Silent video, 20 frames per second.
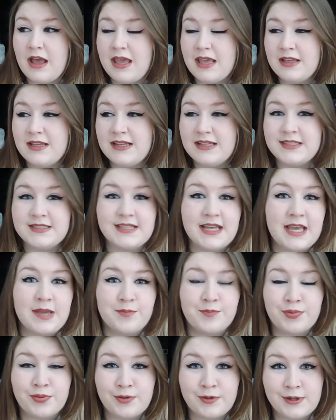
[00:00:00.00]
It is
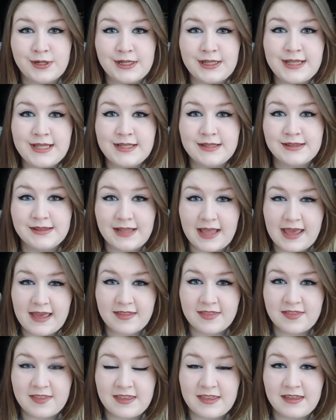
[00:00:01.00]
a pretty
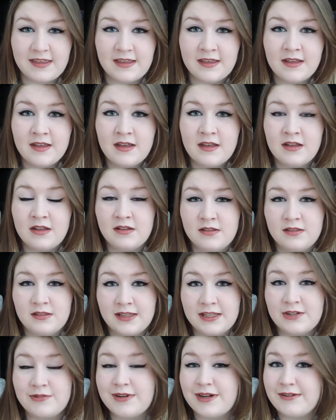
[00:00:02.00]
lengthy
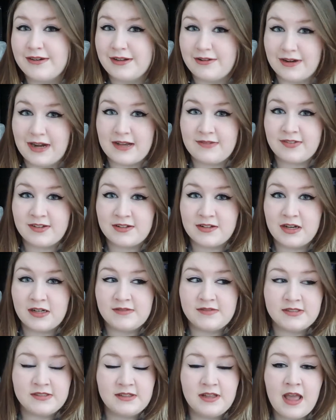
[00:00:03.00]
literary graphic
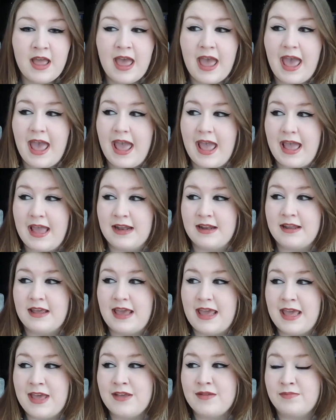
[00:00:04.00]
novel, and
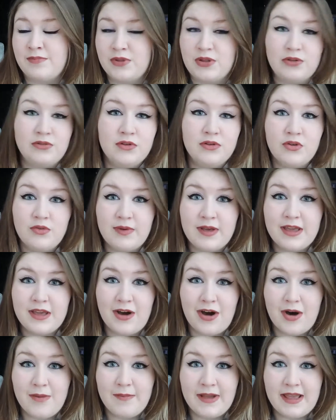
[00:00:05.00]
it blew away
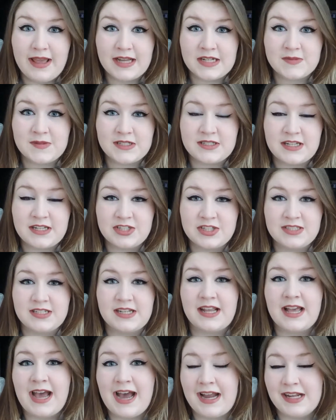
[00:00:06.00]
all my expectations
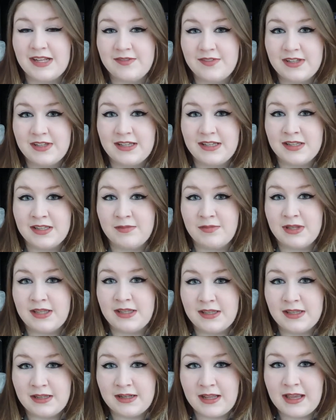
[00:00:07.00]
that I had of it in the
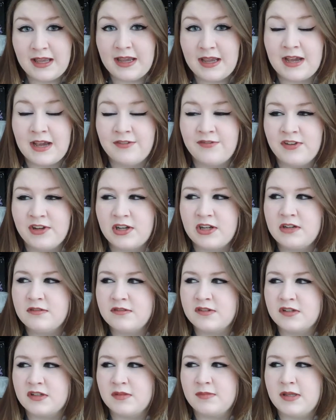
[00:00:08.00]
beginning. I figured it
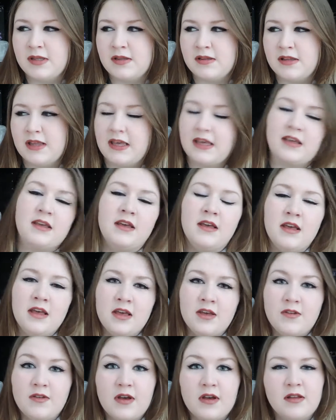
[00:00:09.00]
was going to be like
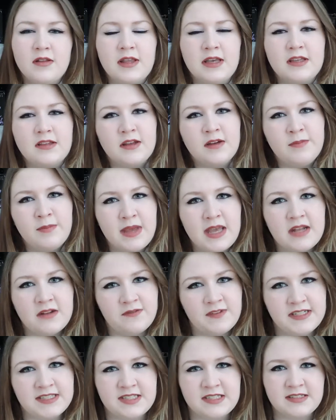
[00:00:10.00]
a man
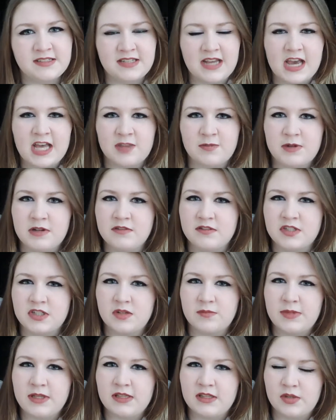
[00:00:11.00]
facing death, but it was
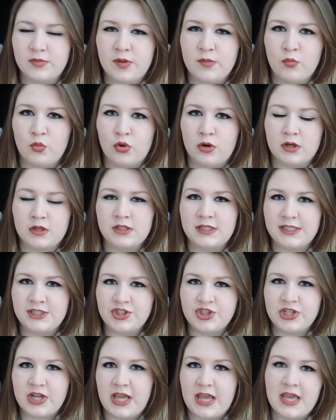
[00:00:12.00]
going to be a little bit more
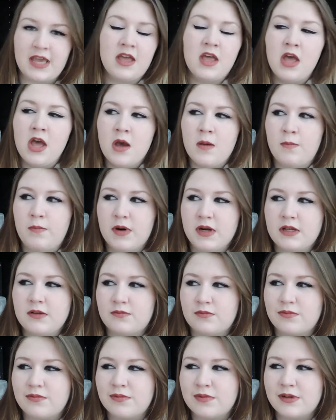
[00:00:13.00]
cliche, but it
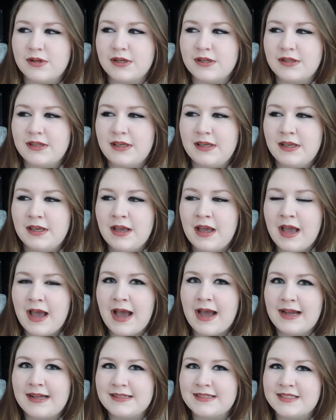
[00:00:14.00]
really
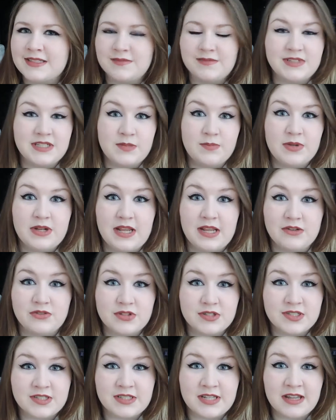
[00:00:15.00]
had some deep and
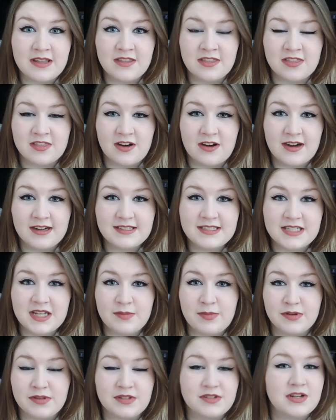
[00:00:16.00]
interesting thoughts
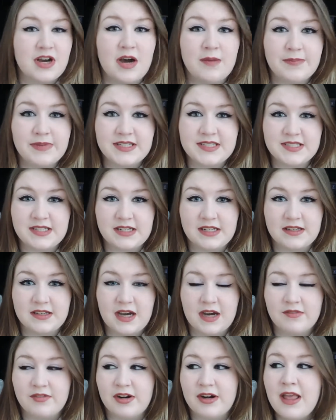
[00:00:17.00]
about the topics that it
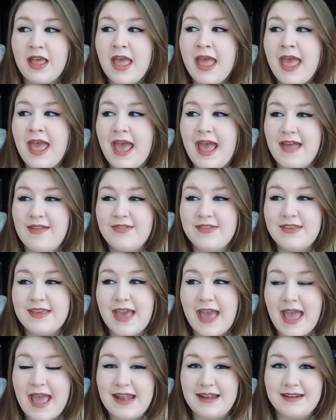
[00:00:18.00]
covered, and the
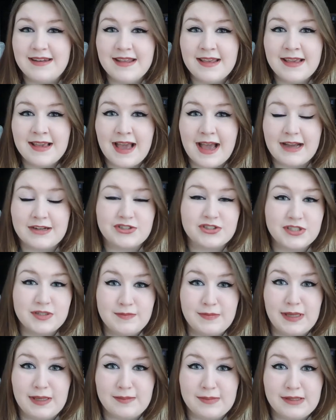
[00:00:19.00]
ending actually
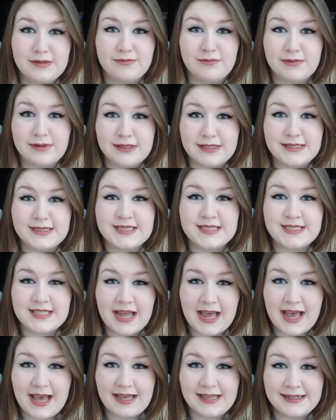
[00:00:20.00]
made me really
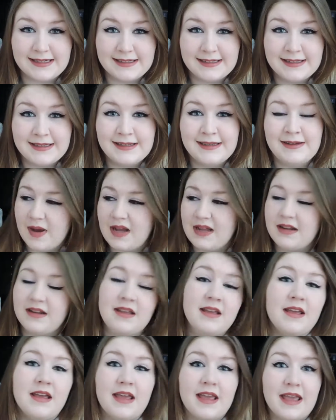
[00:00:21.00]
sad, but
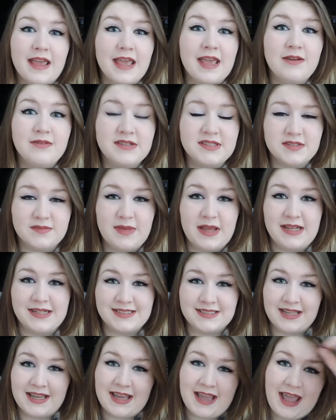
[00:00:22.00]
it was
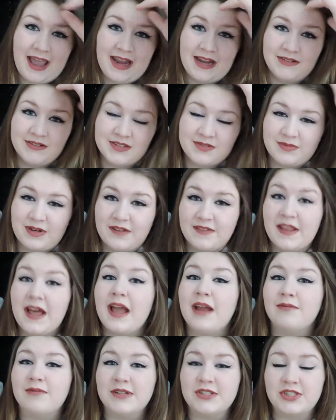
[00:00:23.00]
amazing, and it was one that
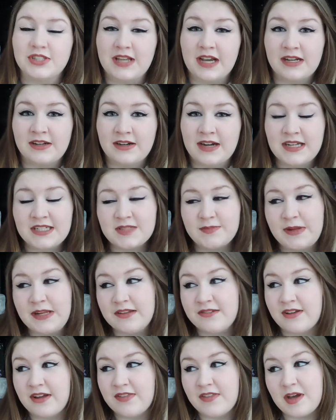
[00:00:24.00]
I originally
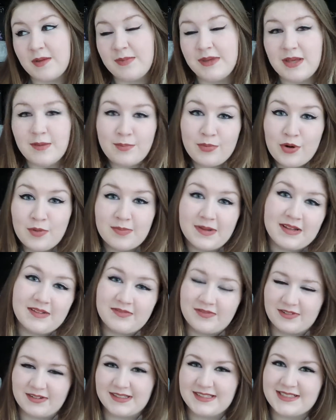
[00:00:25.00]
underestimated, so I thought it'd be appropriate
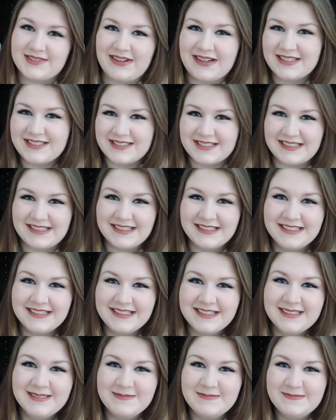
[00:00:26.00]
for this question.
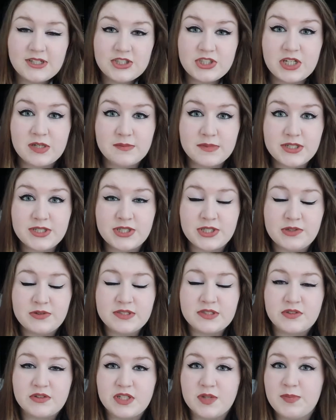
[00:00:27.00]
Question number 2
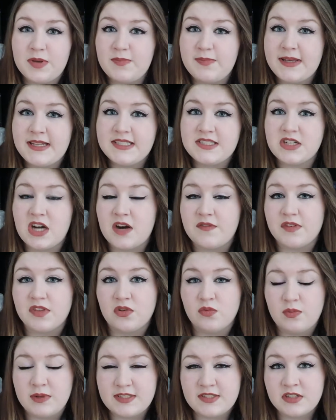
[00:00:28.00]
is going to be based off of
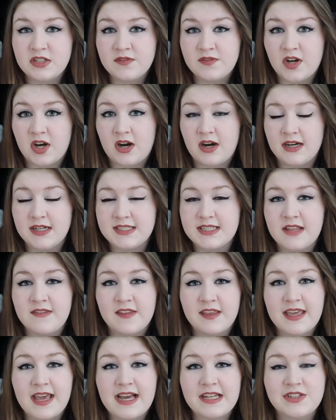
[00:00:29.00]
The Wizard of Oz
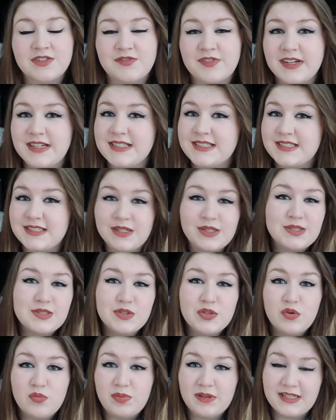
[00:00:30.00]
and the catchphrase, "There's
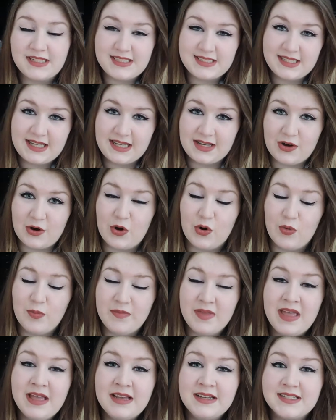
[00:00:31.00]
no place like
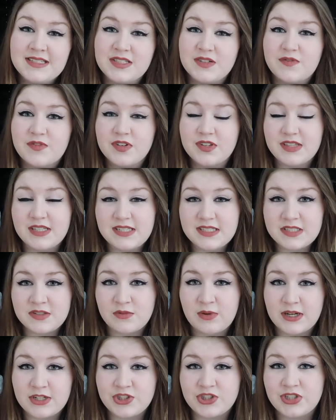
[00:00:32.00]
home." So for this
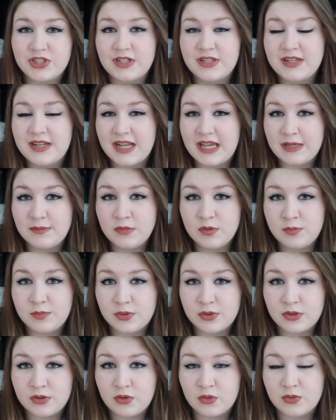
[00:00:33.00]
question, name a
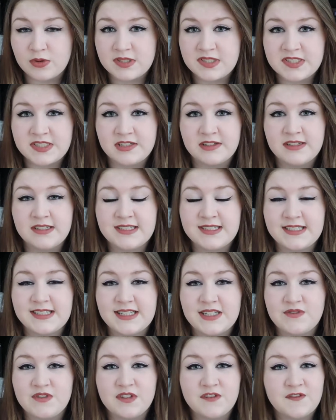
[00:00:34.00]
book or series that
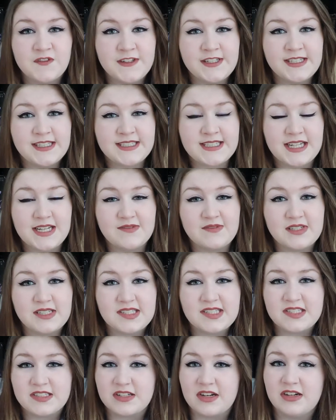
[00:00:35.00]
gives you feelings of
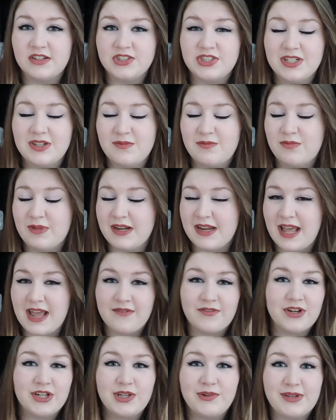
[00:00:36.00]
nostalgia
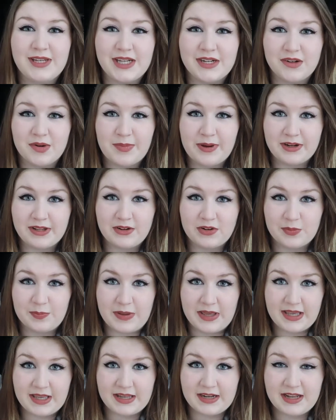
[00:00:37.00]
whenever you hear about it or
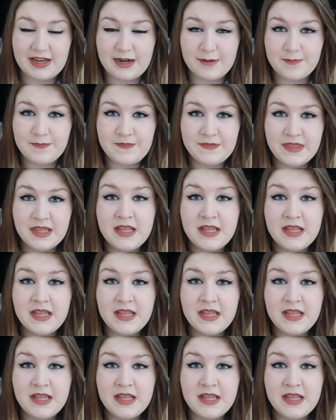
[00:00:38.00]
pick it up.